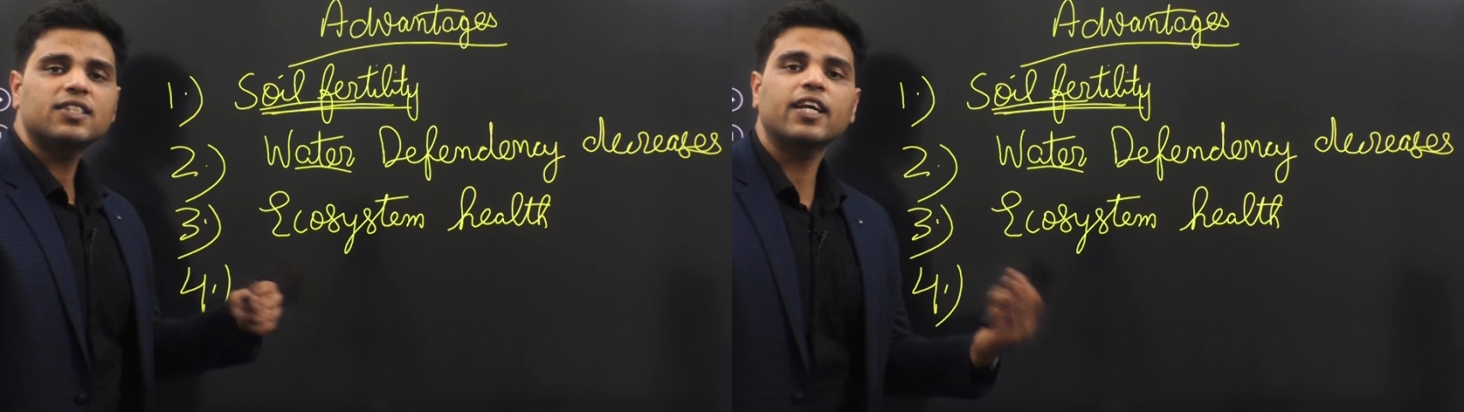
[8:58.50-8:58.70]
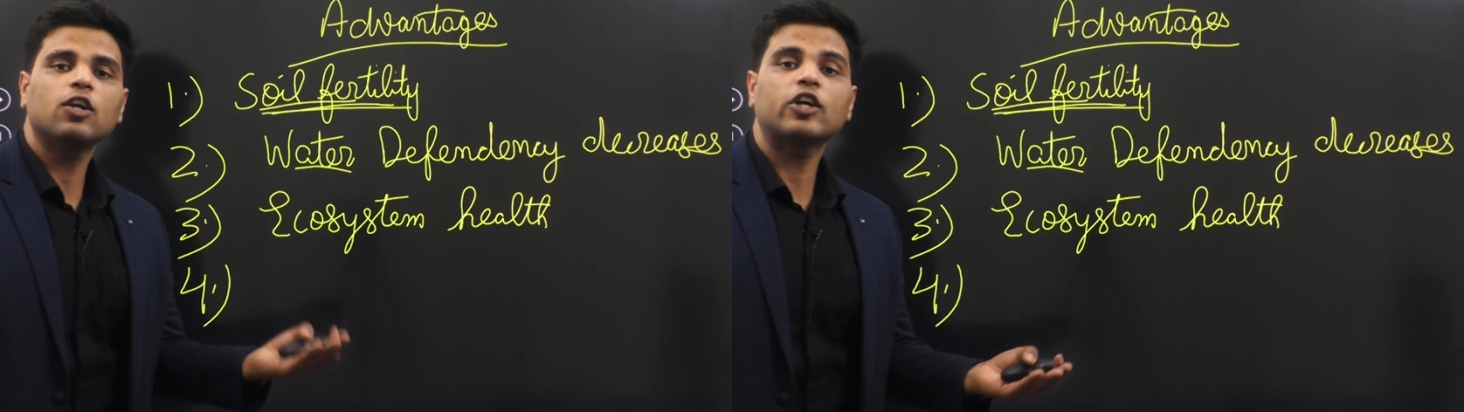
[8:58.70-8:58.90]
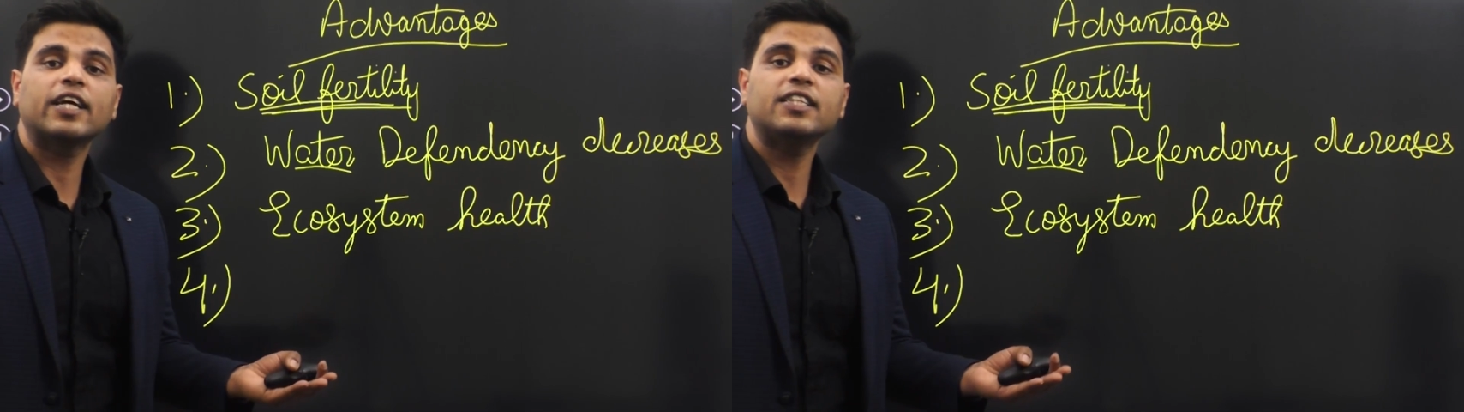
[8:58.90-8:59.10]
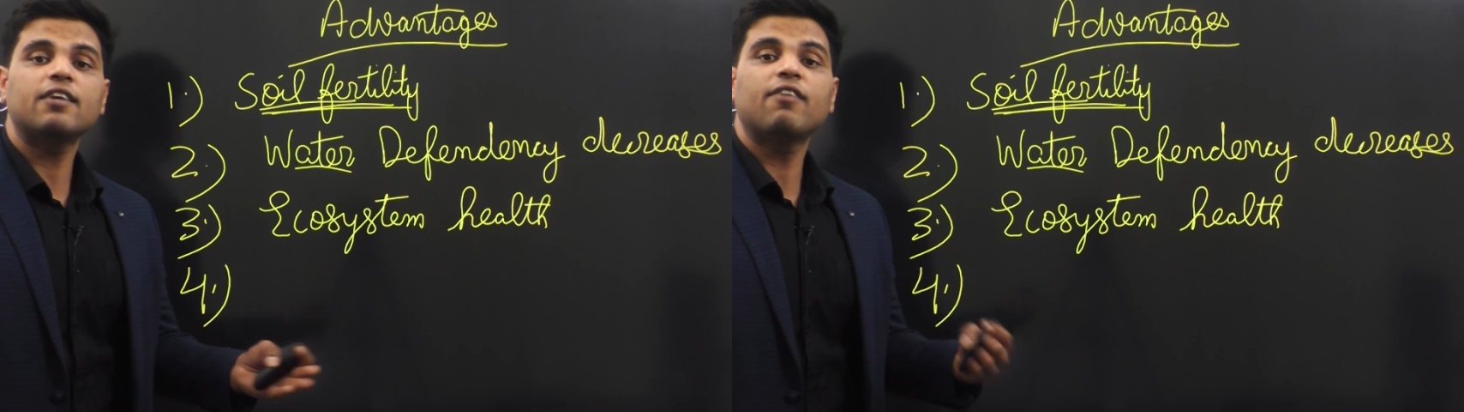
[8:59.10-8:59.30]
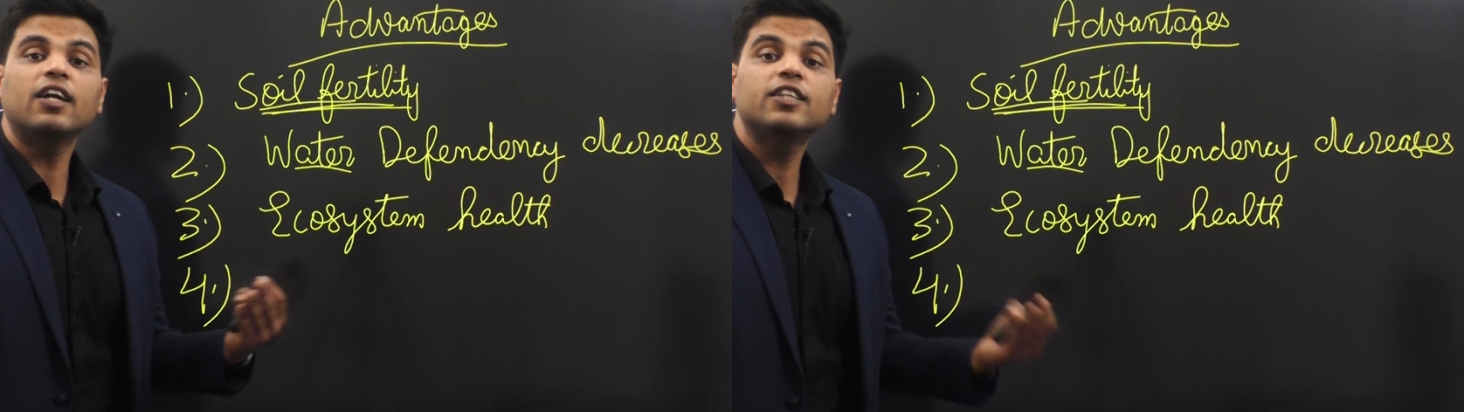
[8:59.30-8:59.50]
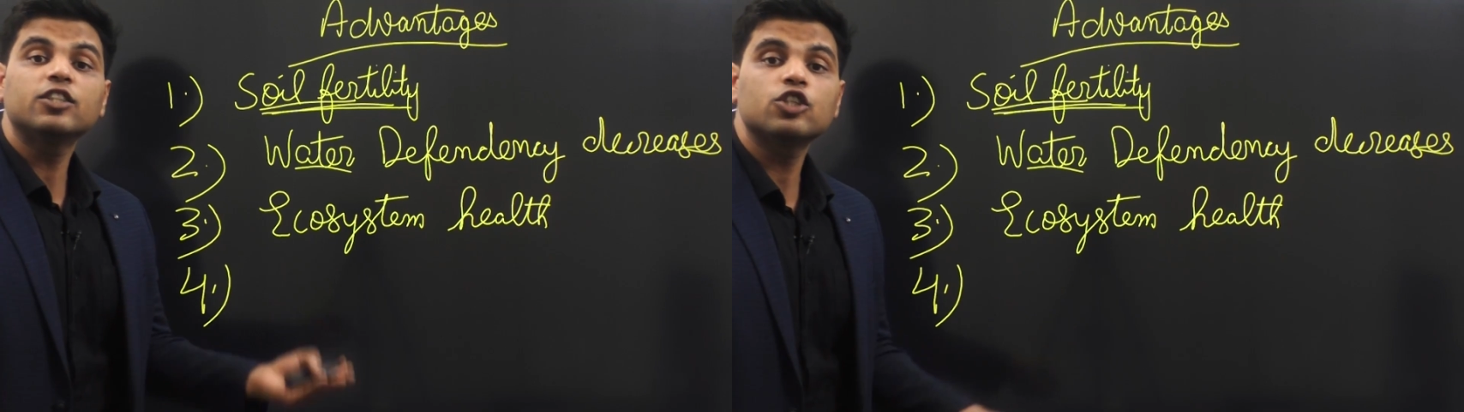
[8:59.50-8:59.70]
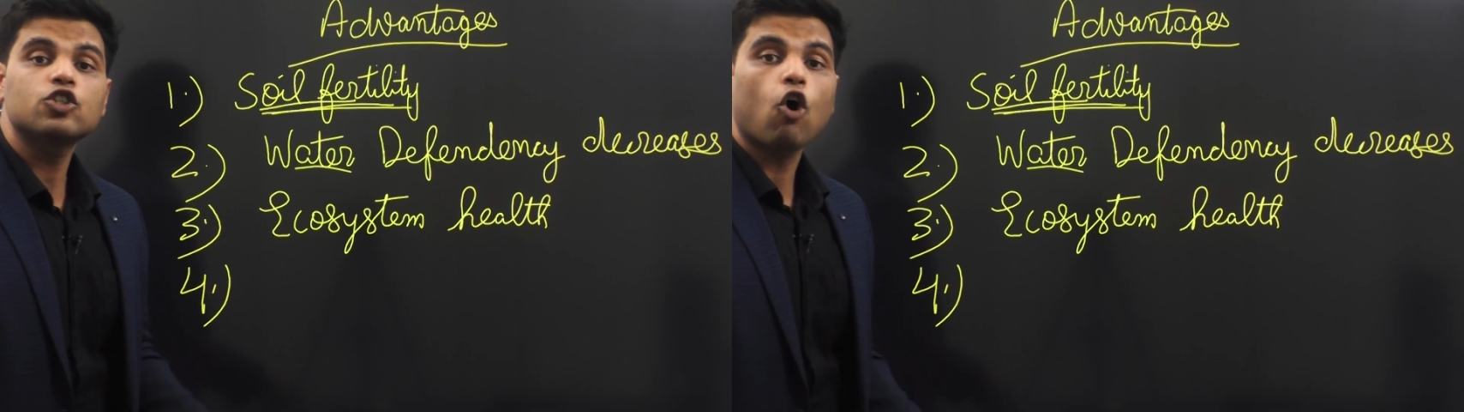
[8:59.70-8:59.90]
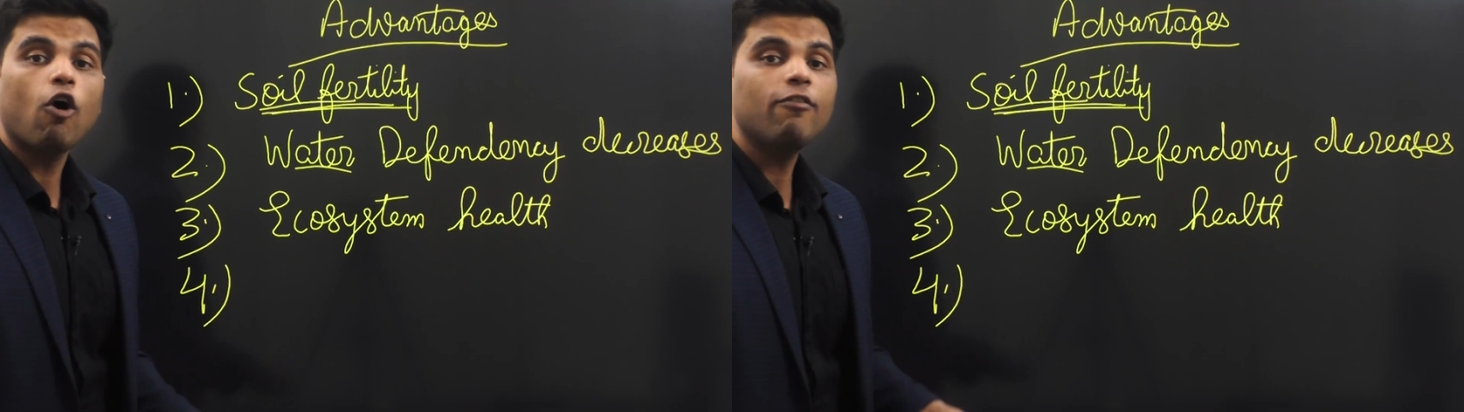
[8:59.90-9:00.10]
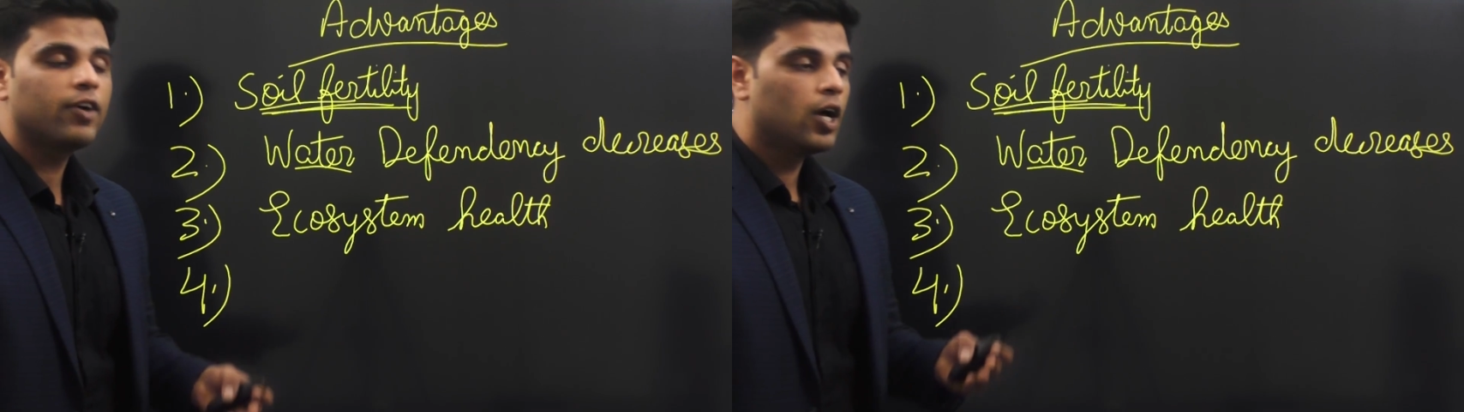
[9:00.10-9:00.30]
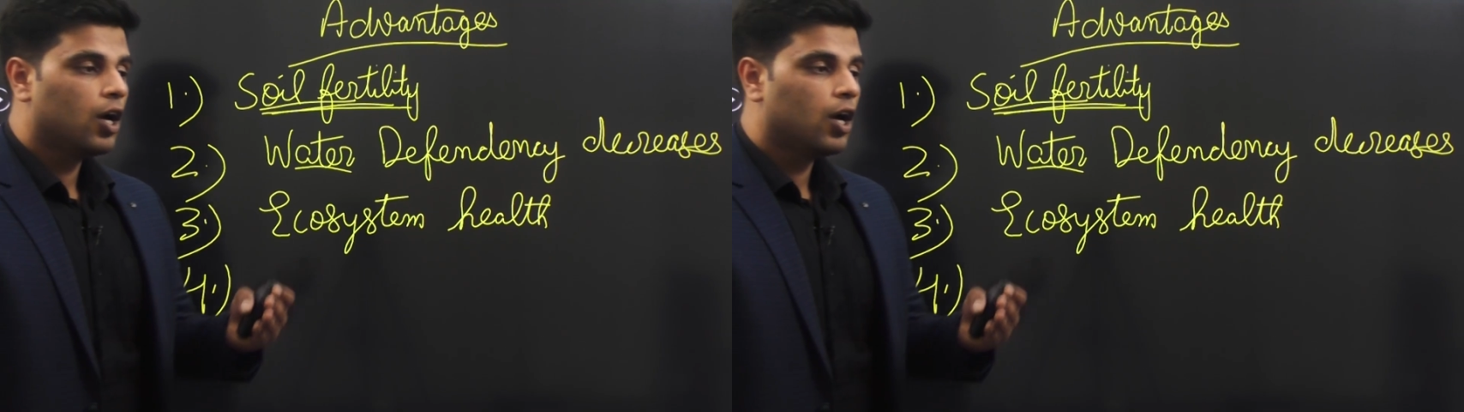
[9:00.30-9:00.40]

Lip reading: take a look at the advantages of